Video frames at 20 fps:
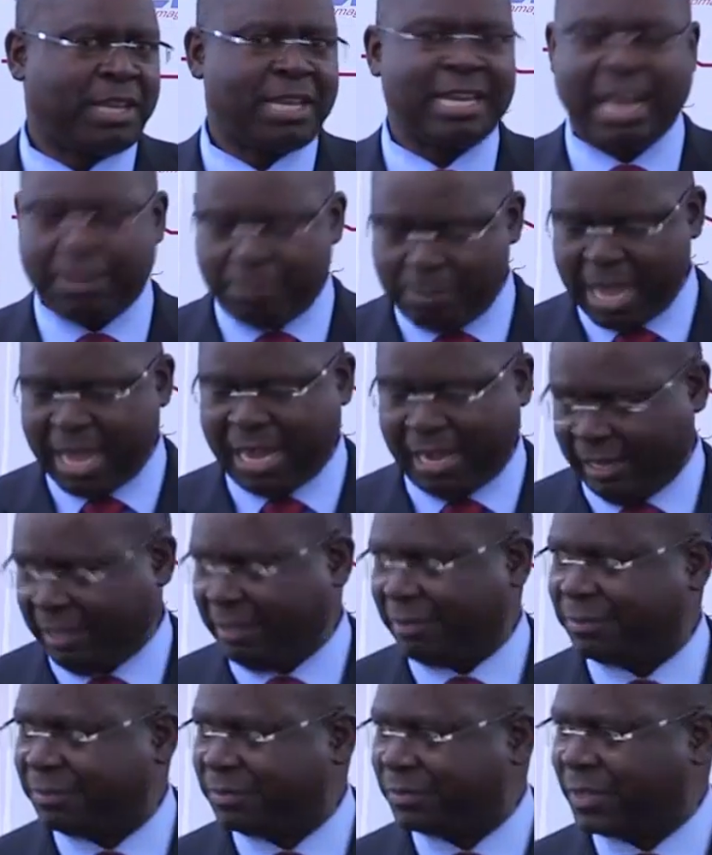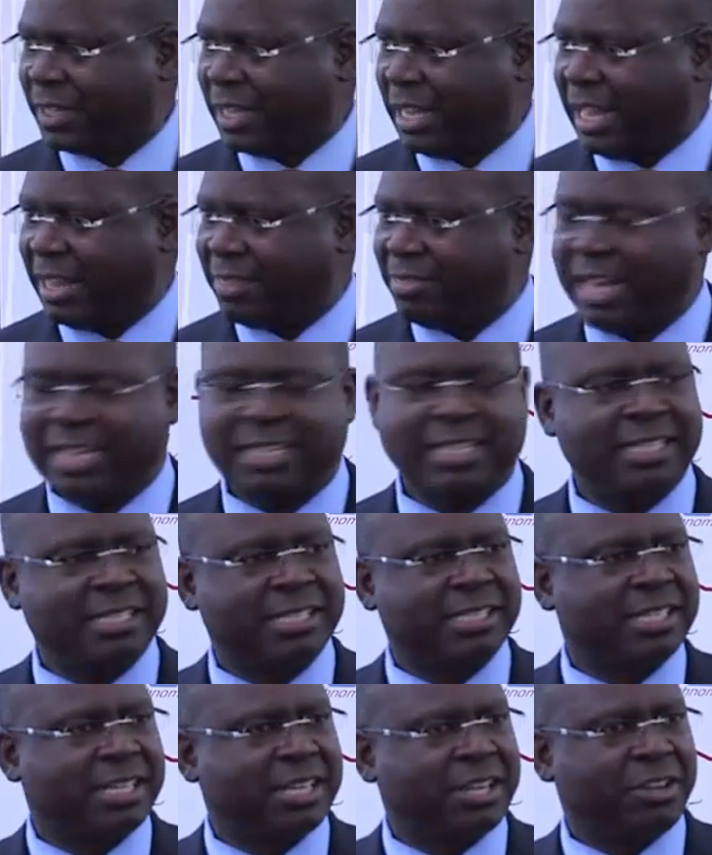in a man, and that
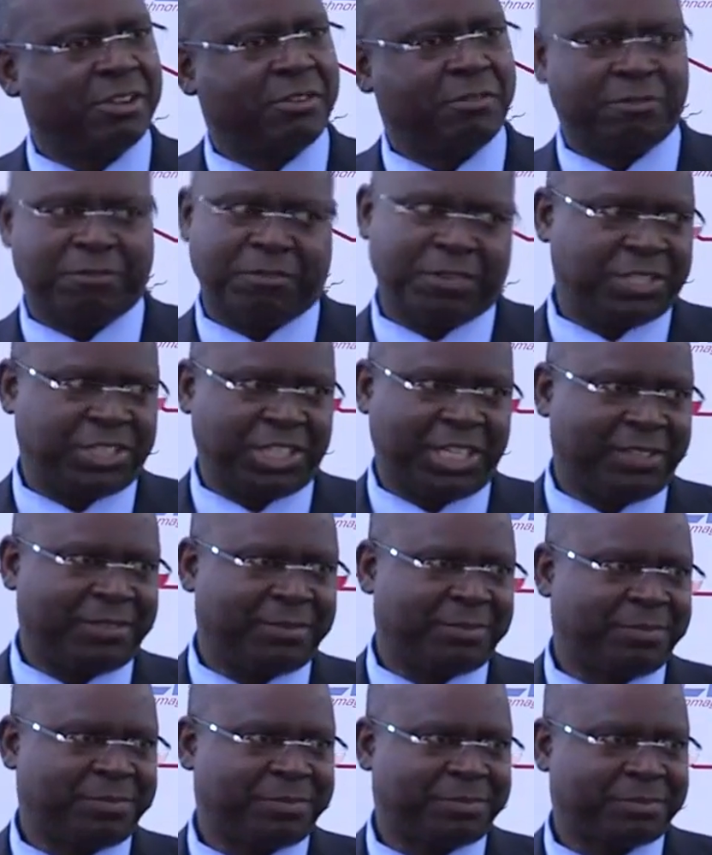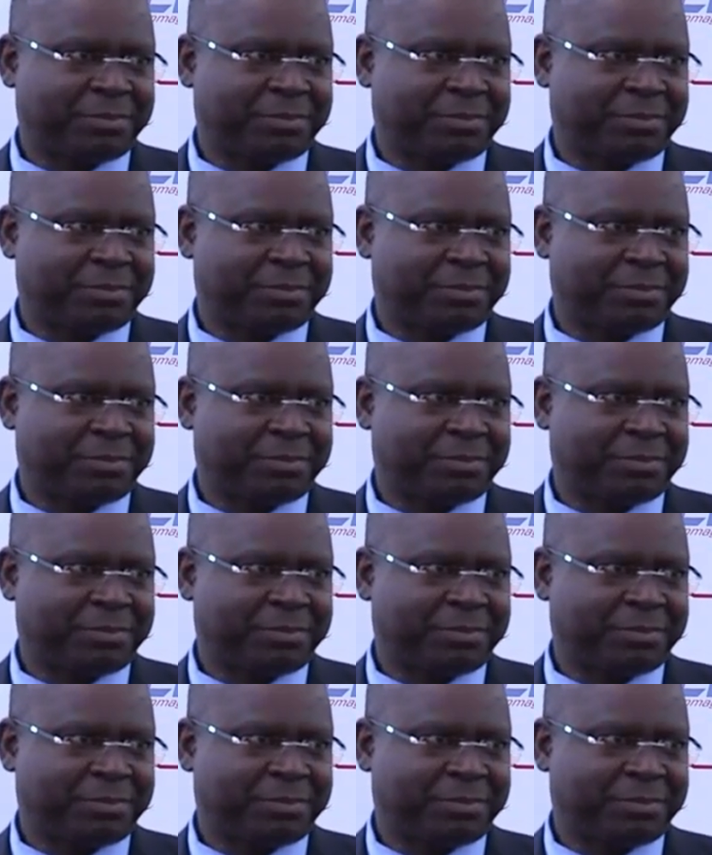is vision.